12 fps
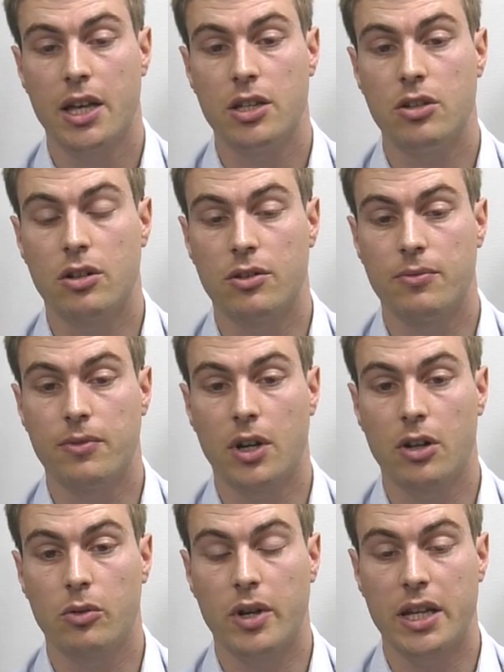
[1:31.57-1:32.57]
You can
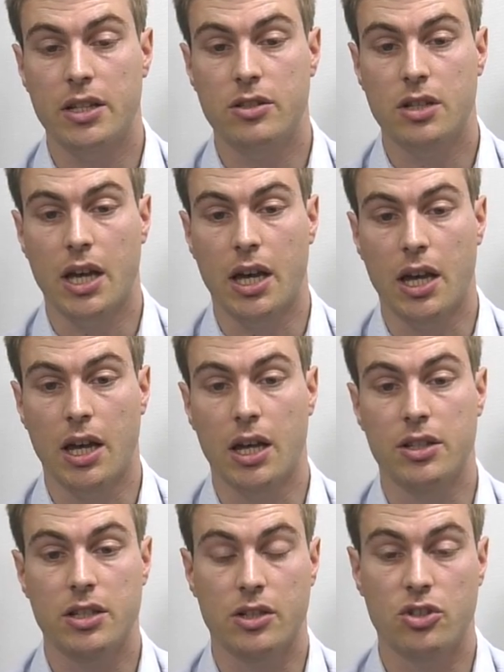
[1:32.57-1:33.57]
follow it
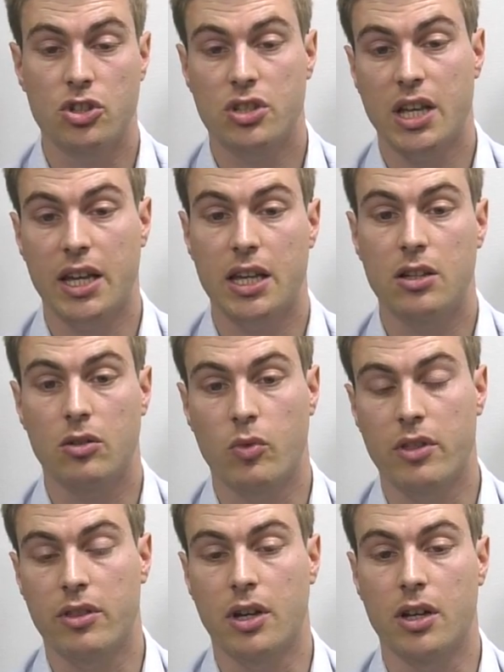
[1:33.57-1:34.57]
and just tag in
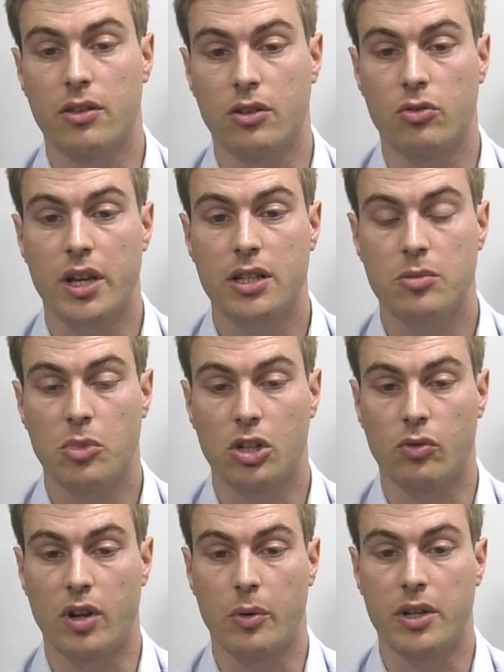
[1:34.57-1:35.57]
with the Great
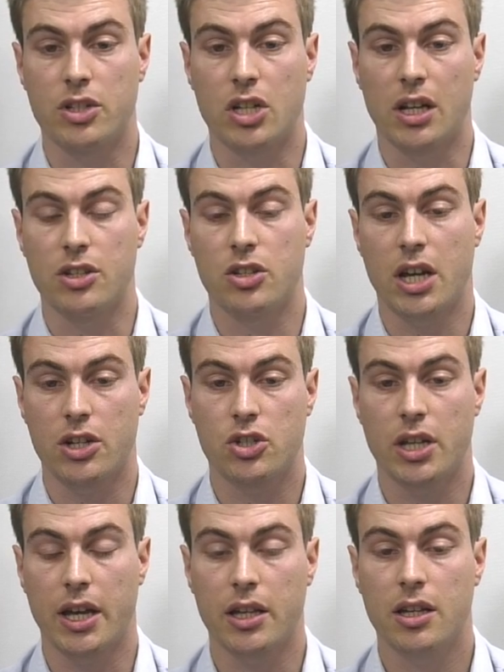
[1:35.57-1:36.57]
Model Railway Challenge
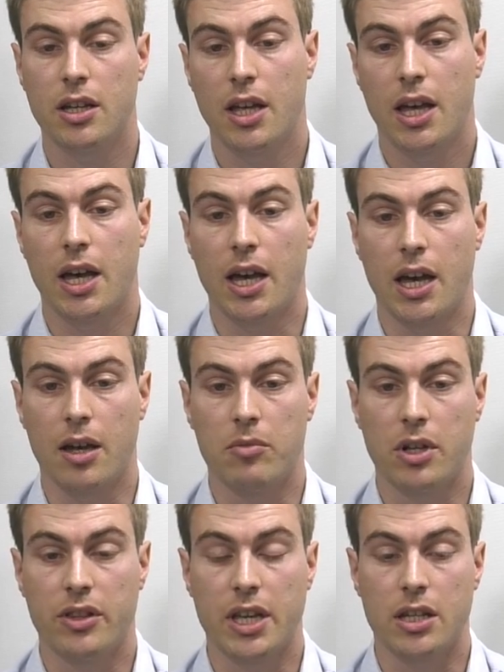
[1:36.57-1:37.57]
hashtag
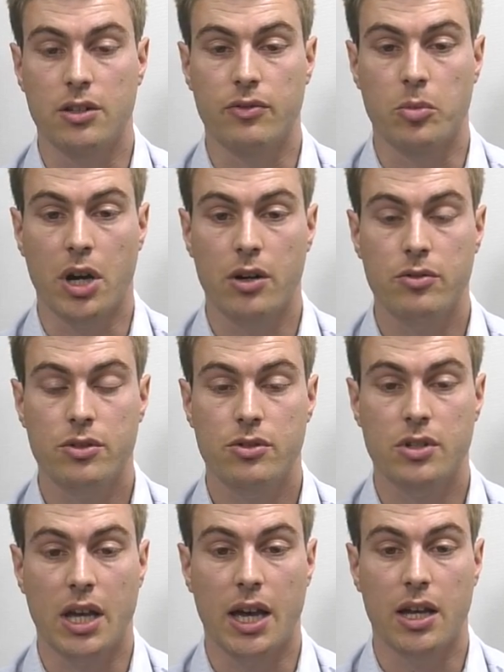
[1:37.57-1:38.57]
at the end of your
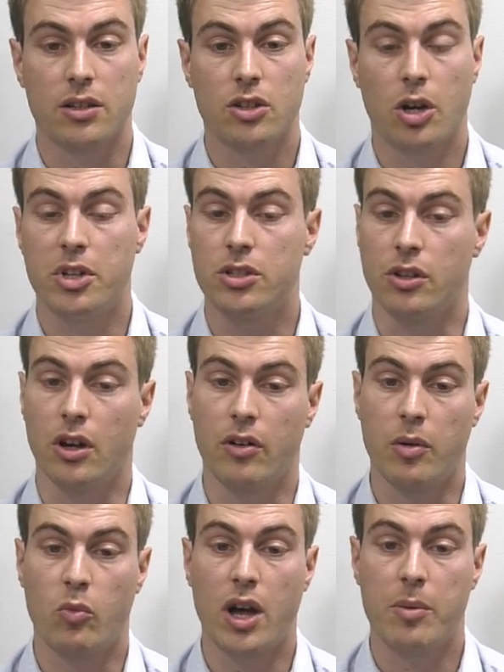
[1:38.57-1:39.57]
posts and comment on
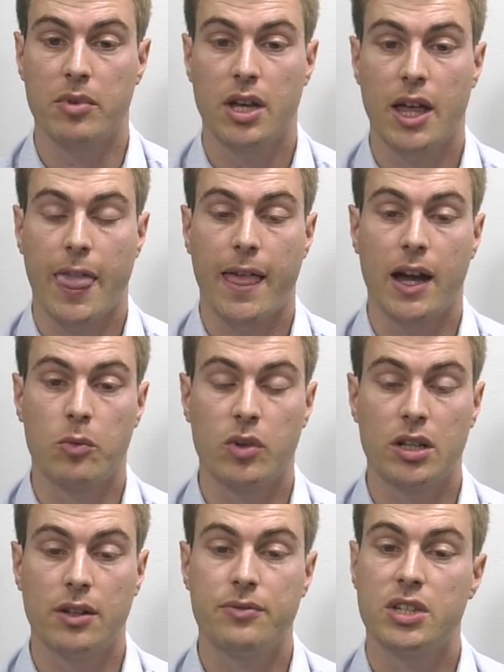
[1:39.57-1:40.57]
RM Web, and
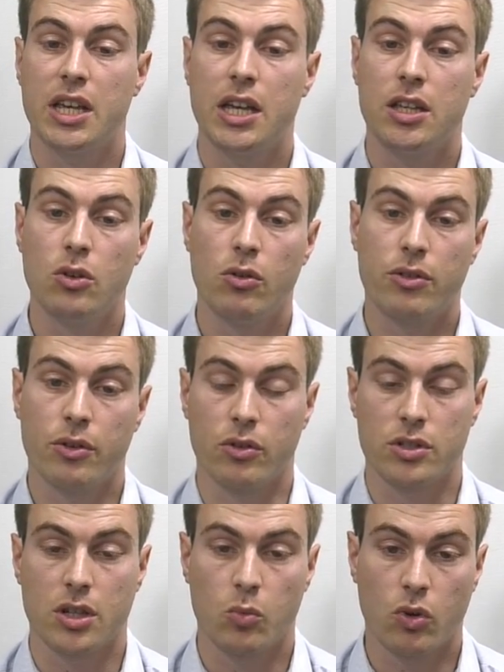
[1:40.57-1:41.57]
we'd love to hear your
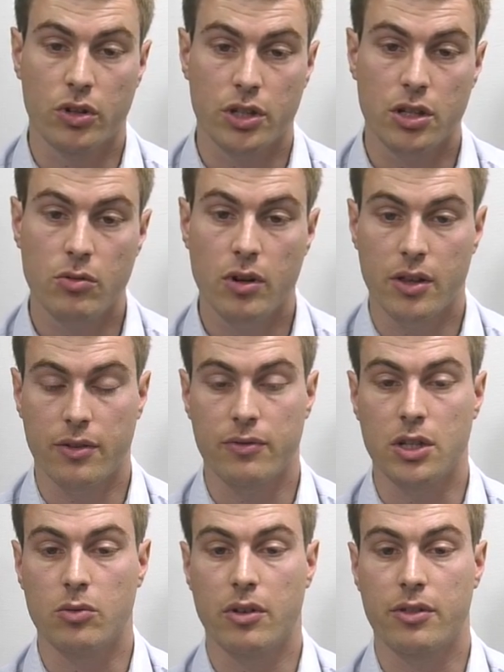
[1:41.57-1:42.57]
thoughts on what you, the
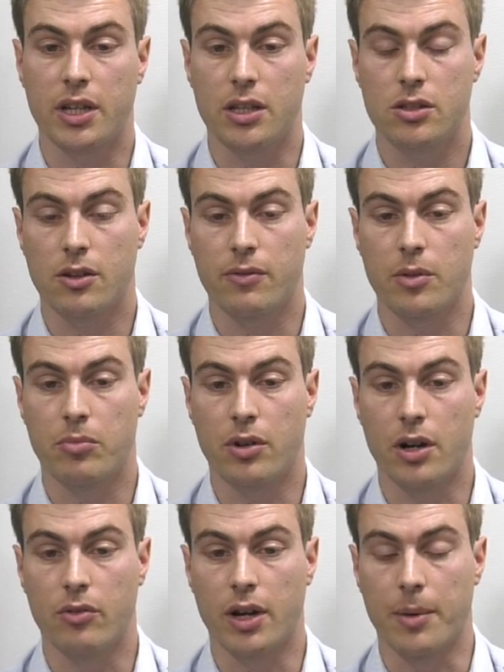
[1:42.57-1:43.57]
viewer, thinks of the
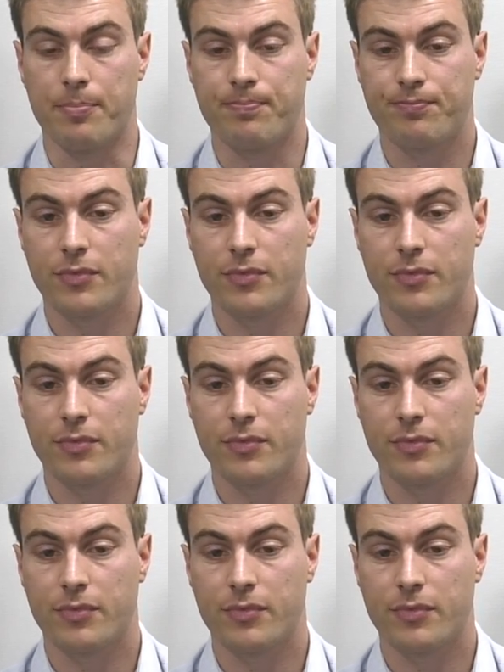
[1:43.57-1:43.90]
programme.